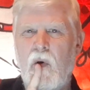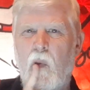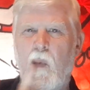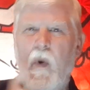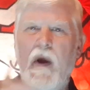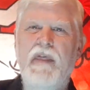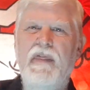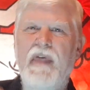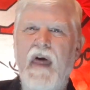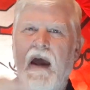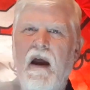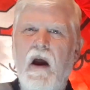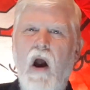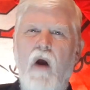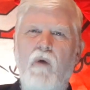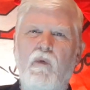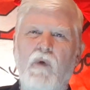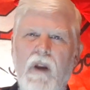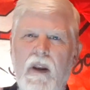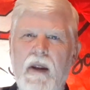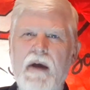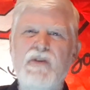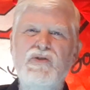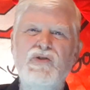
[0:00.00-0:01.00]
We think our
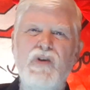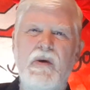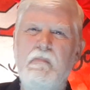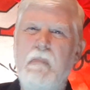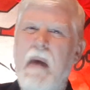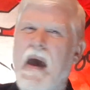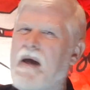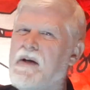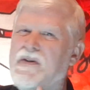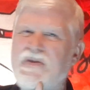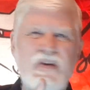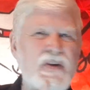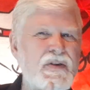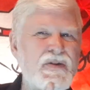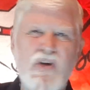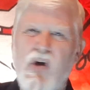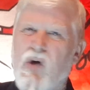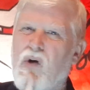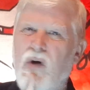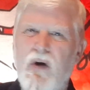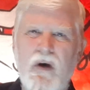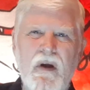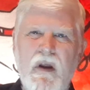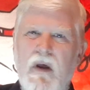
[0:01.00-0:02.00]
religion makes us
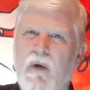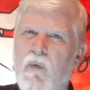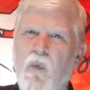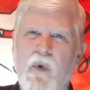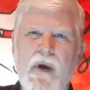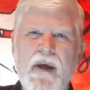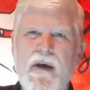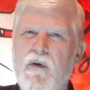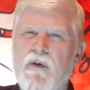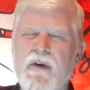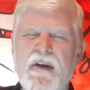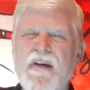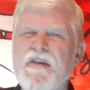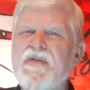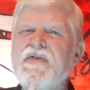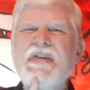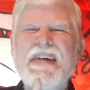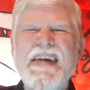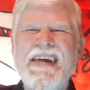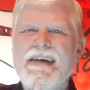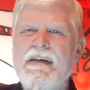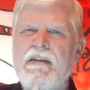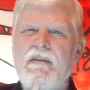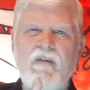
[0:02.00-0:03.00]
good and we
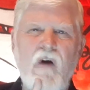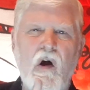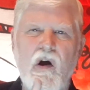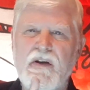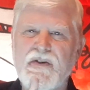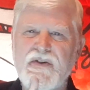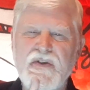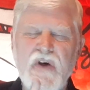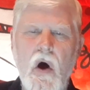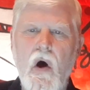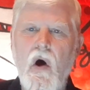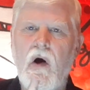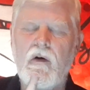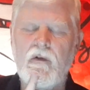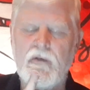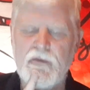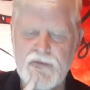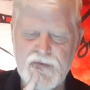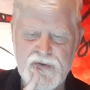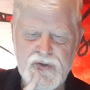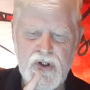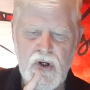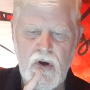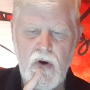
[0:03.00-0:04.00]
deceive
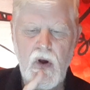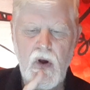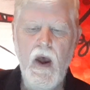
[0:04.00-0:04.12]
ourselves.